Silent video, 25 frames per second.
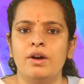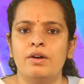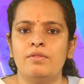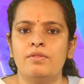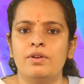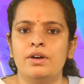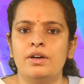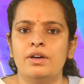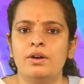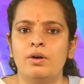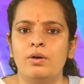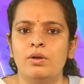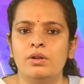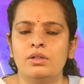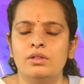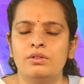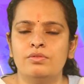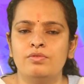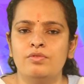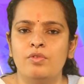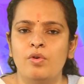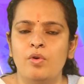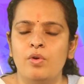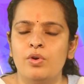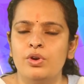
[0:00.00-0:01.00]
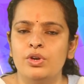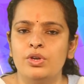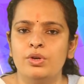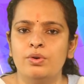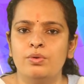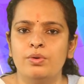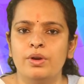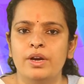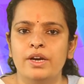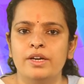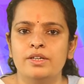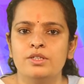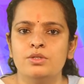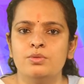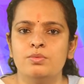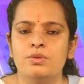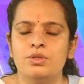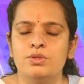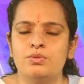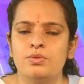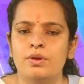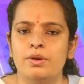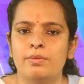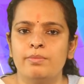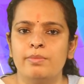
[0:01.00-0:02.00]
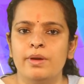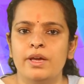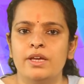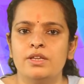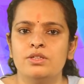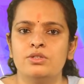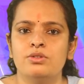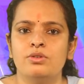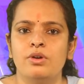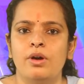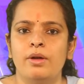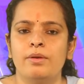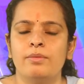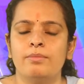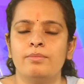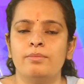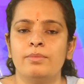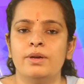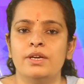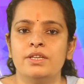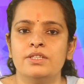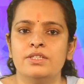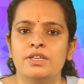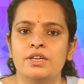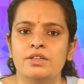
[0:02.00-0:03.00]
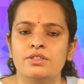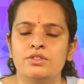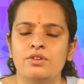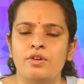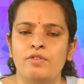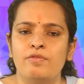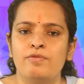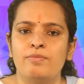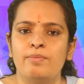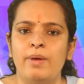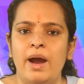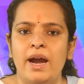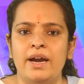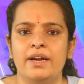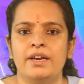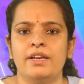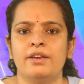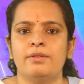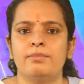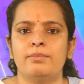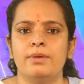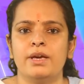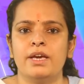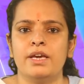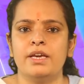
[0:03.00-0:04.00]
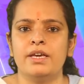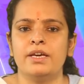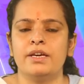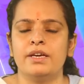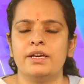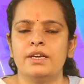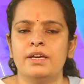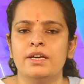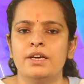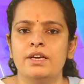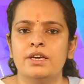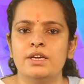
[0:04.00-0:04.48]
covered all 4 units which were based on basics of pattern making.